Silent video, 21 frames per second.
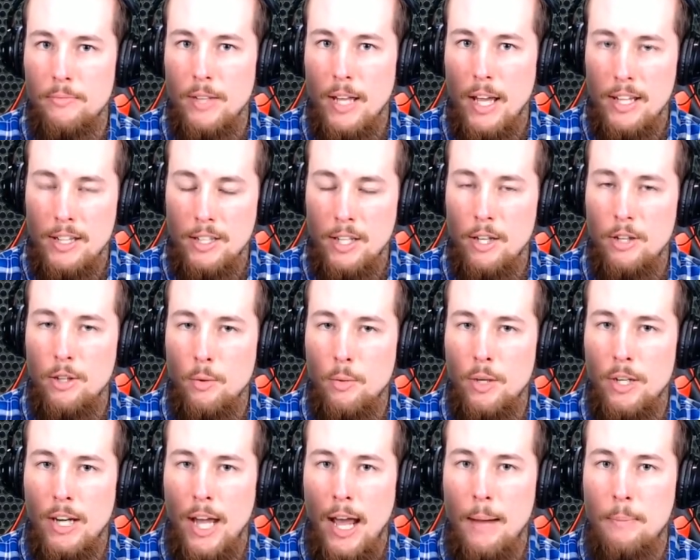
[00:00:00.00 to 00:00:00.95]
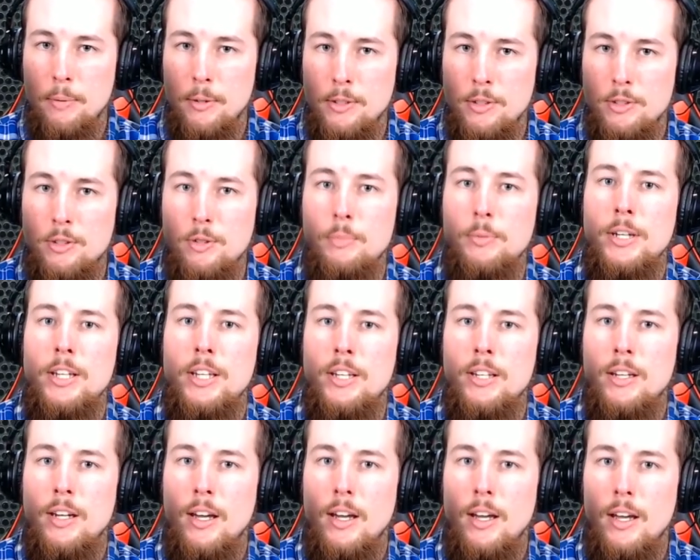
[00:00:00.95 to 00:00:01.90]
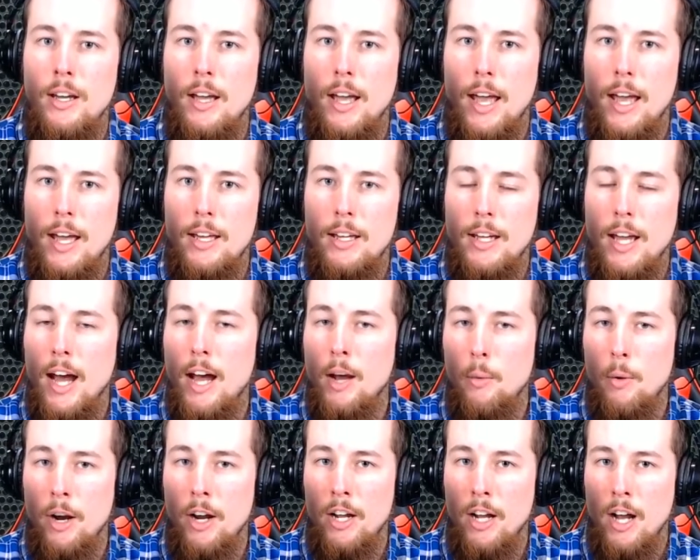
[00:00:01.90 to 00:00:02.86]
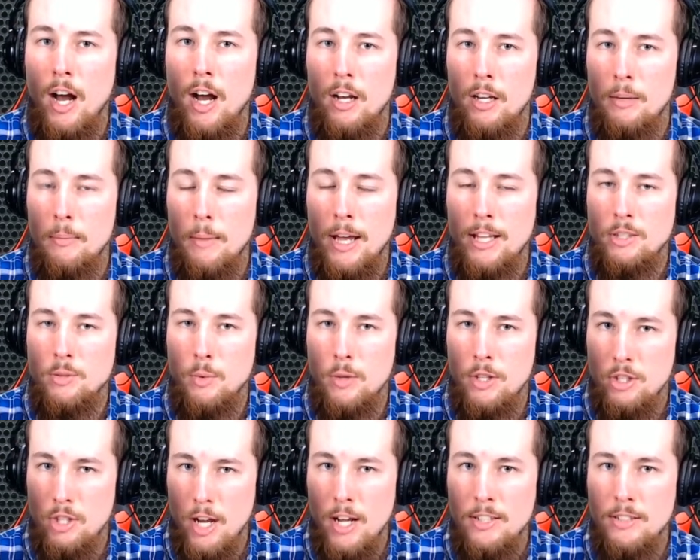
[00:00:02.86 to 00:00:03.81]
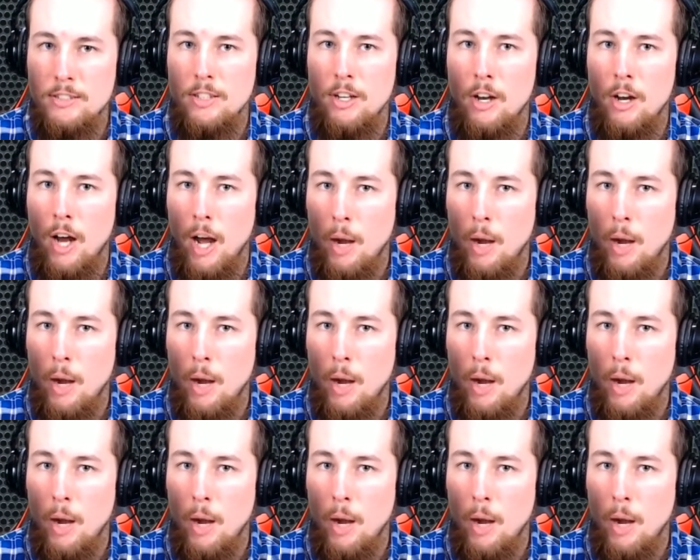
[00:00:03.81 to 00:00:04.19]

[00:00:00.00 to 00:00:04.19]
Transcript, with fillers: and the other one happens to be a guy wearing a hockey mask with a chainsaw,